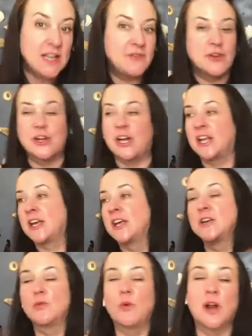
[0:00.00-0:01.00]
if you're going to,
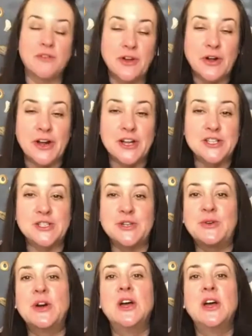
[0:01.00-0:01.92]
whatever you're going to do,